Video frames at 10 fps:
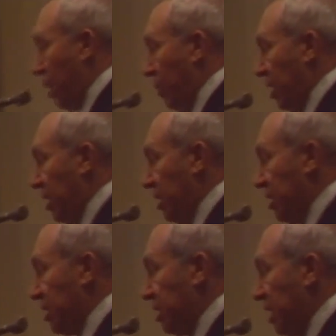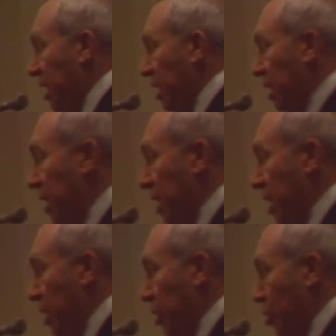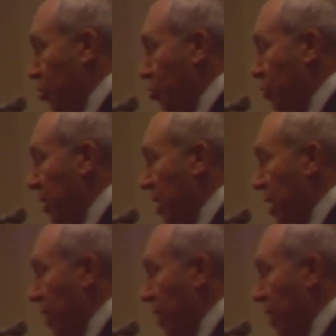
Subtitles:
but a distinctly human